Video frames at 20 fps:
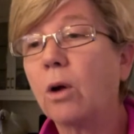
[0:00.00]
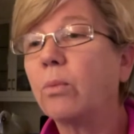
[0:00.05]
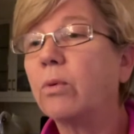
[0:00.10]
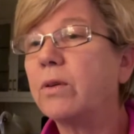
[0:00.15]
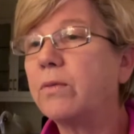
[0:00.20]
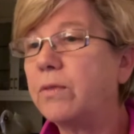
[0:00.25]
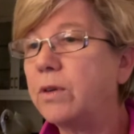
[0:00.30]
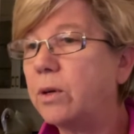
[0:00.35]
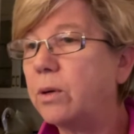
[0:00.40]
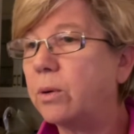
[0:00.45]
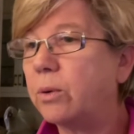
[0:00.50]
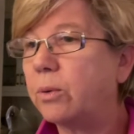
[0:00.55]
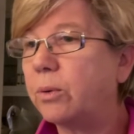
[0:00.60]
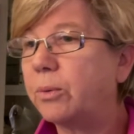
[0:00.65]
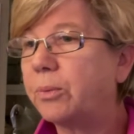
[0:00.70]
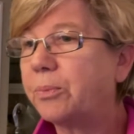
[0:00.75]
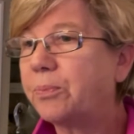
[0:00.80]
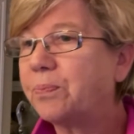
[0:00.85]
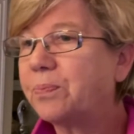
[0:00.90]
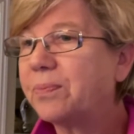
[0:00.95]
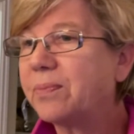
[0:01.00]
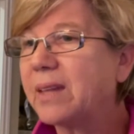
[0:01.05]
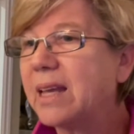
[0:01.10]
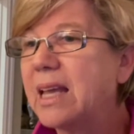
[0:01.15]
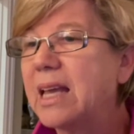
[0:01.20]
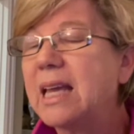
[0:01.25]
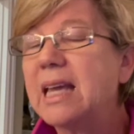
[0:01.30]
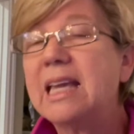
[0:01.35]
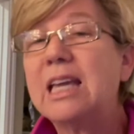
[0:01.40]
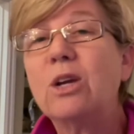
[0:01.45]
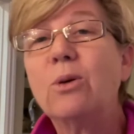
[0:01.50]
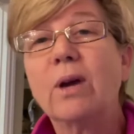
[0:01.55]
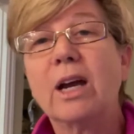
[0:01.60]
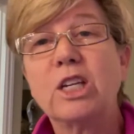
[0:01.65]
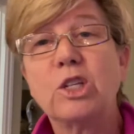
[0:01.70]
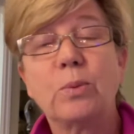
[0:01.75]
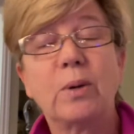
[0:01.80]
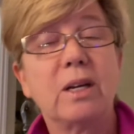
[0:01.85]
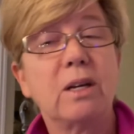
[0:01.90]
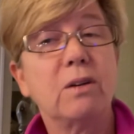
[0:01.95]
Review. He
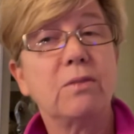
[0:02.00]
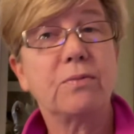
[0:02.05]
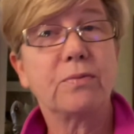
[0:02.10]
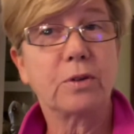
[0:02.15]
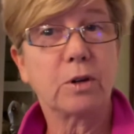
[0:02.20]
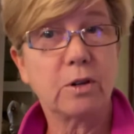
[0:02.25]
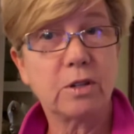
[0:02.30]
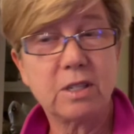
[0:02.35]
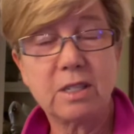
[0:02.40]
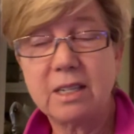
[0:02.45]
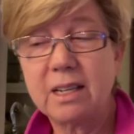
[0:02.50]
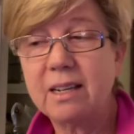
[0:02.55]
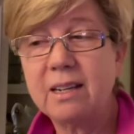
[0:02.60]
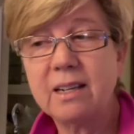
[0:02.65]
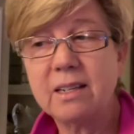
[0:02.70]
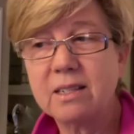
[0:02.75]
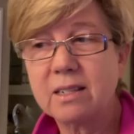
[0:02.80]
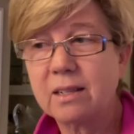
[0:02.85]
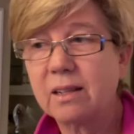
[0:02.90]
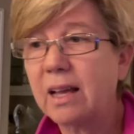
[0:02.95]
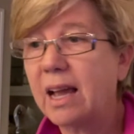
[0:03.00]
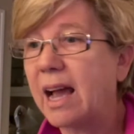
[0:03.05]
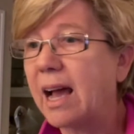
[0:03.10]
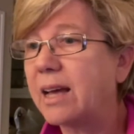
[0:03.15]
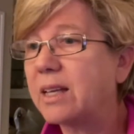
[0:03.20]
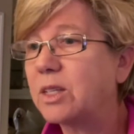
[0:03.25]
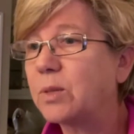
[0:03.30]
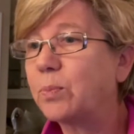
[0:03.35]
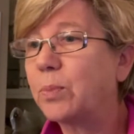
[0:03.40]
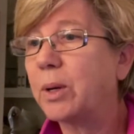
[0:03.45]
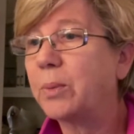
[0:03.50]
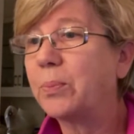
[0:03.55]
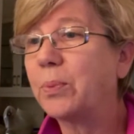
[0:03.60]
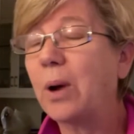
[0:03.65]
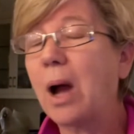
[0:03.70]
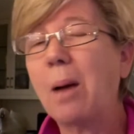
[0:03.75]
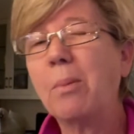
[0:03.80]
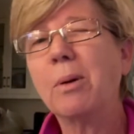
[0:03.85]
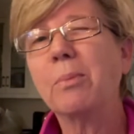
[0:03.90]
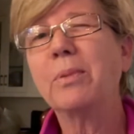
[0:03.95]
graduated first in his class, but
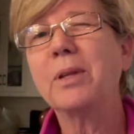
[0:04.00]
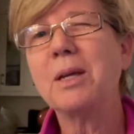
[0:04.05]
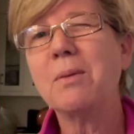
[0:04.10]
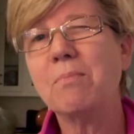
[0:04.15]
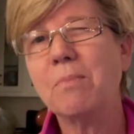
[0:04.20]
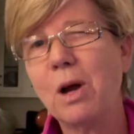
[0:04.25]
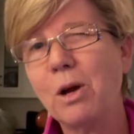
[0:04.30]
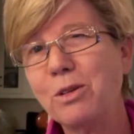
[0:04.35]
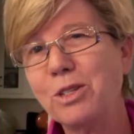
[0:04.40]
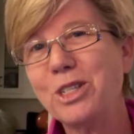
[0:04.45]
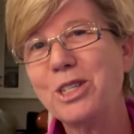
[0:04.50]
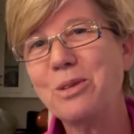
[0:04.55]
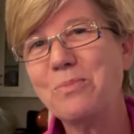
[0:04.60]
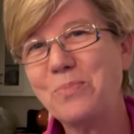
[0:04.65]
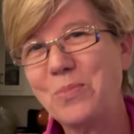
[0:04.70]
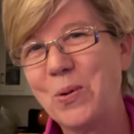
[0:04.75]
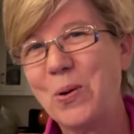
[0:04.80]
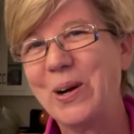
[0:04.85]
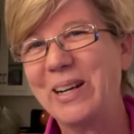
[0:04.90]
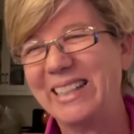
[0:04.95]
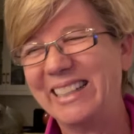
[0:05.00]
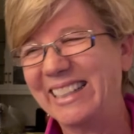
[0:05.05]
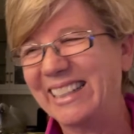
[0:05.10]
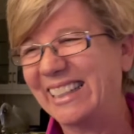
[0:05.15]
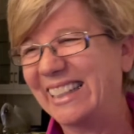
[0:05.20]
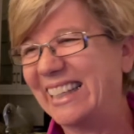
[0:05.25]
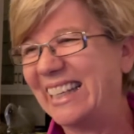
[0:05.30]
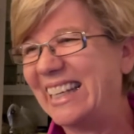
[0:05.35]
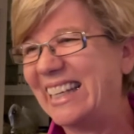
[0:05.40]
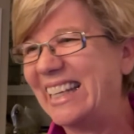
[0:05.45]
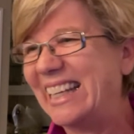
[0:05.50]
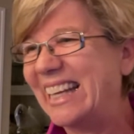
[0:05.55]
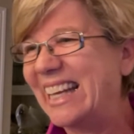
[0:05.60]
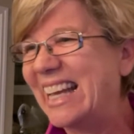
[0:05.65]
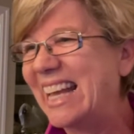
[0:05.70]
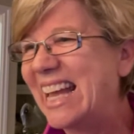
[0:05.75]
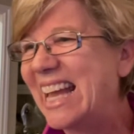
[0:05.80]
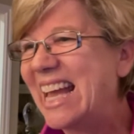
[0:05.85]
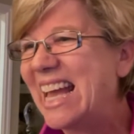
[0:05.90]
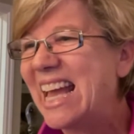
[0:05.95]
probably most importantly,
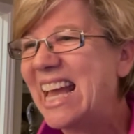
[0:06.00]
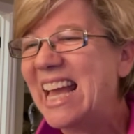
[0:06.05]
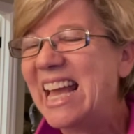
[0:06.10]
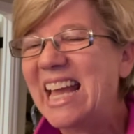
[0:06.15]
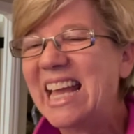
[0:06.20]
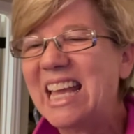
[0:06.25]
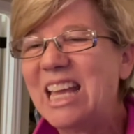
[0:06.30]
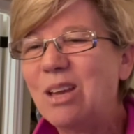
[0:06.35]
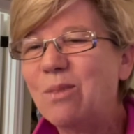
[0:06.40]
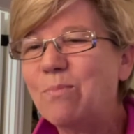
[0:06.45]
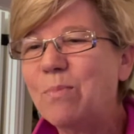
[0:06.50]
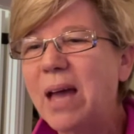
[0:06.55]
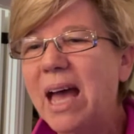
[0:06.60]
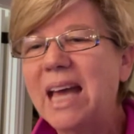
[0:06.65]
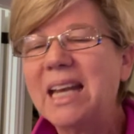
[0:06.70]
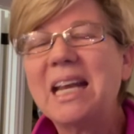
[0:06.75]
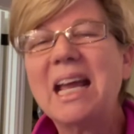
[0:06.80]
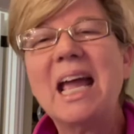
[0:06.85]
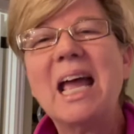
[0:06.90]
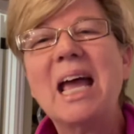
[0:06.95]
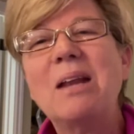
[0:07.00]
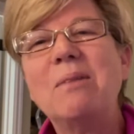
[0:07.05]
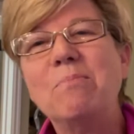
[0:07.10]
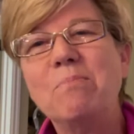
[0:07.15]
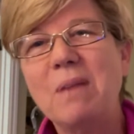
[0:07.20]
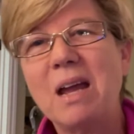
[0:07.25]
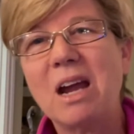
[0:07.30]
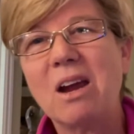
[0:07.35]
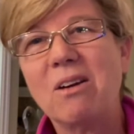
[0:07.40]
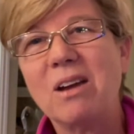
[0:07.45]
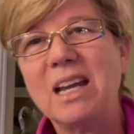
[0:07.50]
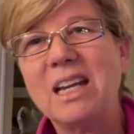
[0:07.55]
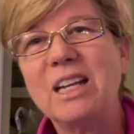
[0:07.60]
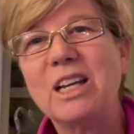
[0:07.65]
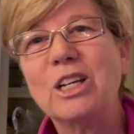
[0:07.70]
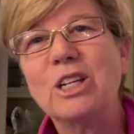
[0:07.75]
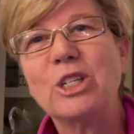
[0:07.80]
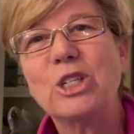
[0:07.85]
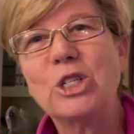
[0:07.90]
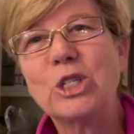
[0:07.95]
he met and married
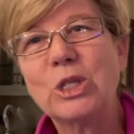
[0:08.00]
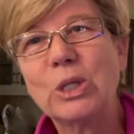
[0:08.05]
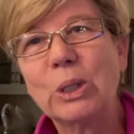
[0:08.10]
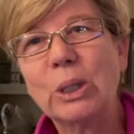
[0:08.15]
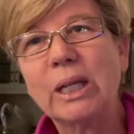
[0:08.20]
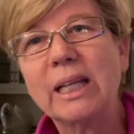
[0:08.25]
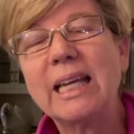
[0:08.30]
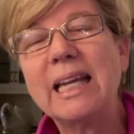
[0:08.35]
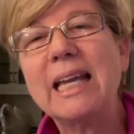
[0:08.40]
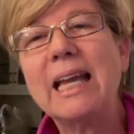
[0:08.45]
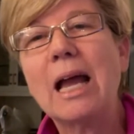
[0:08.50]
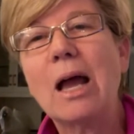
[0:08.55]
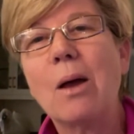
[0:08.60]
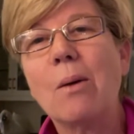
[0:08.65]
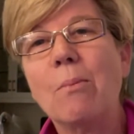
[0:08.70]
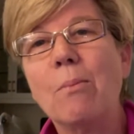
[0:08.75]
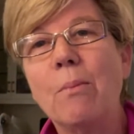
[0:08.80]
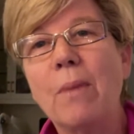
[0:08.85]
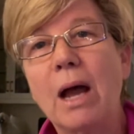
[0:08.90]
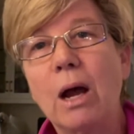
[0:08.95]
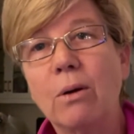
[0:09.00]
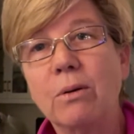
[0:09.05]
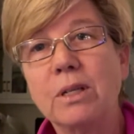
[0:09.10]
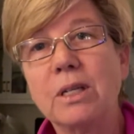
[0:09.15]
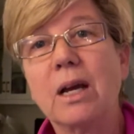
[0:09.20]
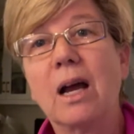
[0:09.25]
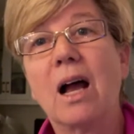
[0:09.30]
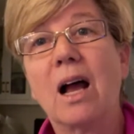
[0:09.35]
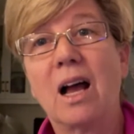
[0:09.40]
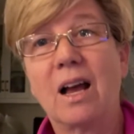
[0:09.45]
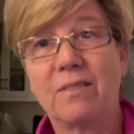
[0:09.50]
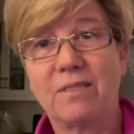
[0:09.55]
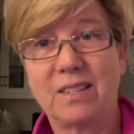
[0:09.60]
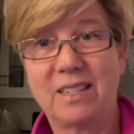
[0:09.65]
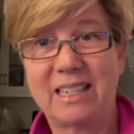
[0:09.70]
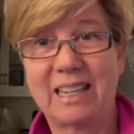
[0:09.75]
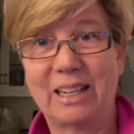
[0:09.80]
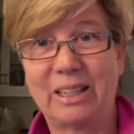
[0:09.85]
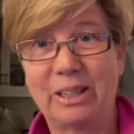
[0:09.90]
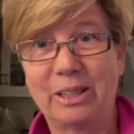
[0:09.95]
Shirley Mount
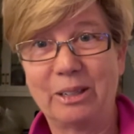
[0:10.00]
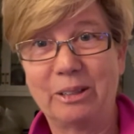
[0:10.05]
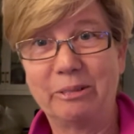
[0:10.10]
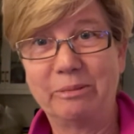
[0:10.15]
Hufstedler.